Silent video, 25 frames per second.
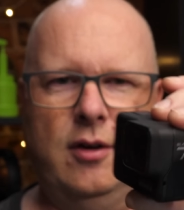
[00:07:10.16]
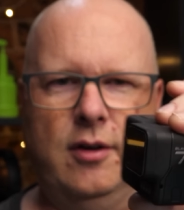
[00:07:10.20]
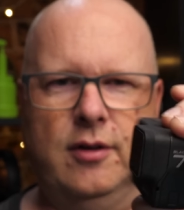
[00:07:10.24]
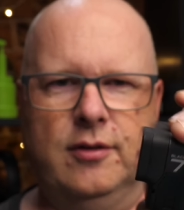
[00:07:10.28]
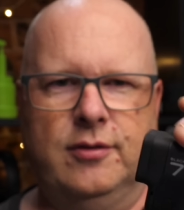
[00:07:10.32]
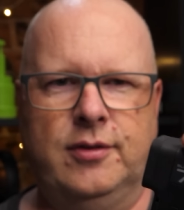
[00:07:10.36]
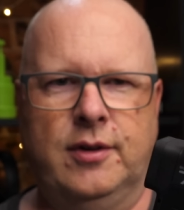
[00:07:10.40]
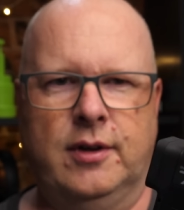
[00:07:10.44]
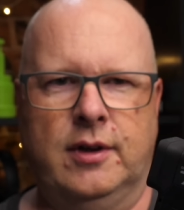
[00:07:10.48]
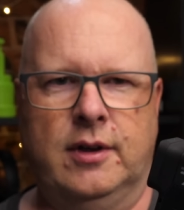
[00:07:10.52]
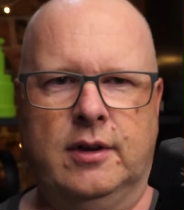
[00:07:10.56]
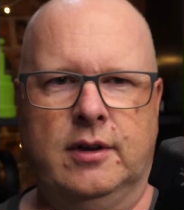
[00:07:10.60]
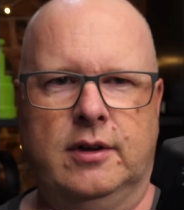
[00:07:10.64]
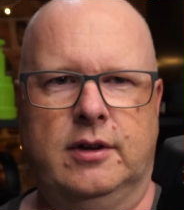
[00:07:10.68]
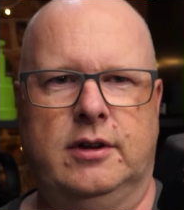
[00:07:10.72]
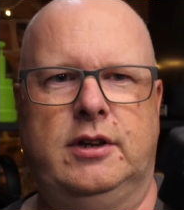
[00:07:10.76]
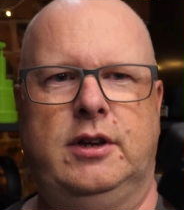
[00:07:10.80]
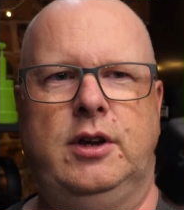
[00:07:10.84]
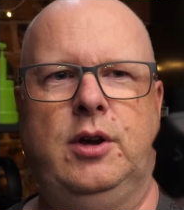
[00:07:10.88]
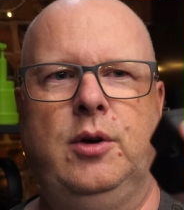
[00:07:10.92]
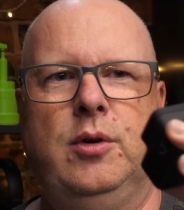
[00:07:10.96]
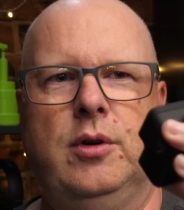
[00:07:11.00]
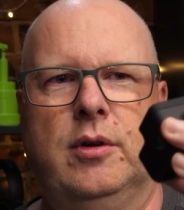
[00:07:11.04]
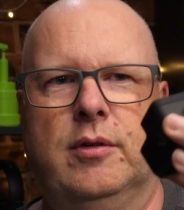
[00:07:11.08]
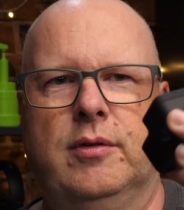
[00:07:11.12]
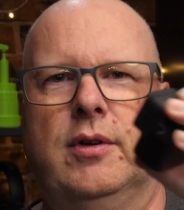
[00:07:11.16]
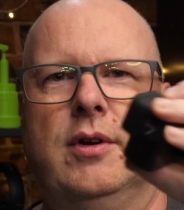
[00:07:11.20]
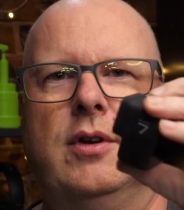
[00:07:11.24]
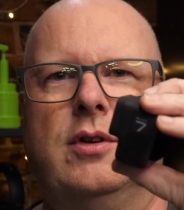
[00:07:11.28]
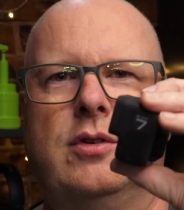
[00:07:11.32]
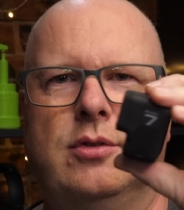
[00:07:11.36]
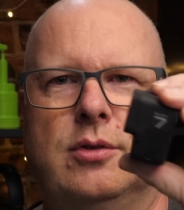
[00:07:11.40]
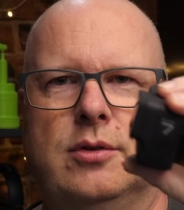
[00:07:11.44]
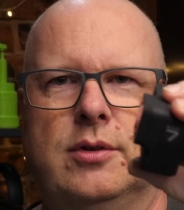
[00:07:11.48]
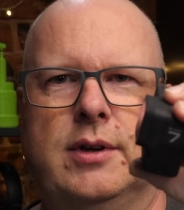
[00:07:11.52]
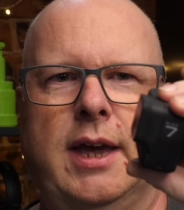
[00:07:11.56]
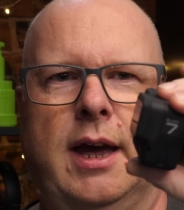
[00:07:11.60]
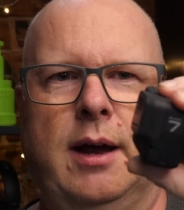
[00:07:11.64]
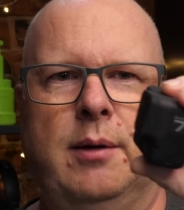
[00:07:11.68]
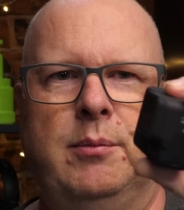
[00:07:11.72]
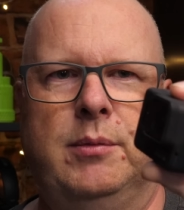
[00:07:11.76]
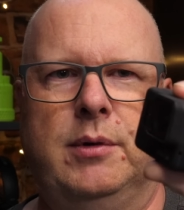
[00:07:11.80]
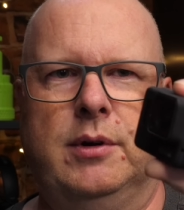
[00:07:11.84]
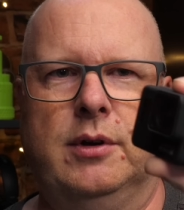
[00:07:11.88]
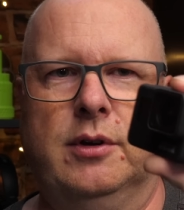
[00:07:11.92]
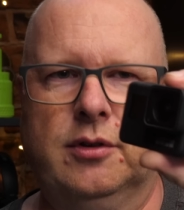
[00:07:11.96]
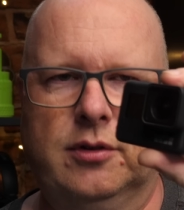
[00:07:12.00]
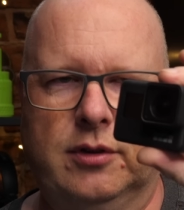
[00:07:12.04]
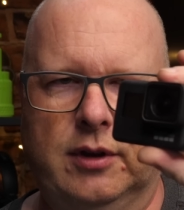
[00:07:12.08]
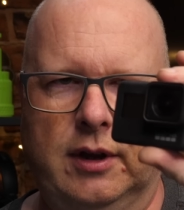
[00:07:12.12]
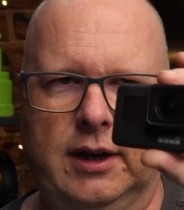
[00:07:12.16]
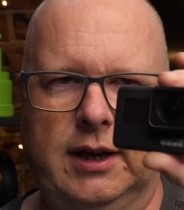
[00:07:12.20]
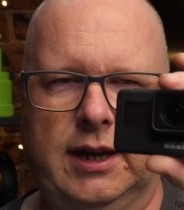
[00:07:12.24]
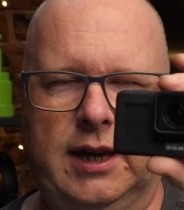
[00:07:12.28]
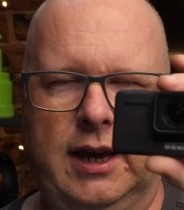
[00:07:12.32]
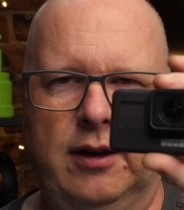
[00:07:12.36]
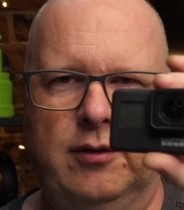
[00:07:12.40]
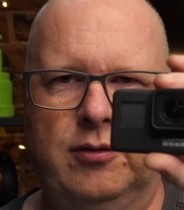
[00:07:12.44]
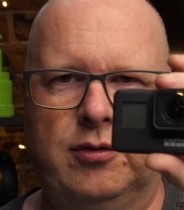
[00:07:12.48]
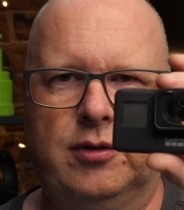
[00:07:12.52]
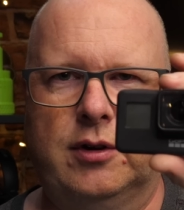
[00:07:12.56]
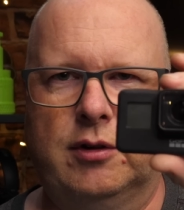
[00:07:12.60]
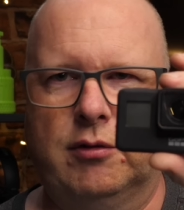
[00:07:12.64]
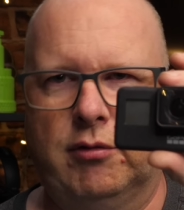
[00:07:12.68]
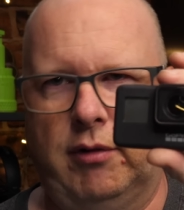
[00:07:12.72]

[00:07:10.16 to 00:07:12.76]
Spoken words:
of universal cameras that give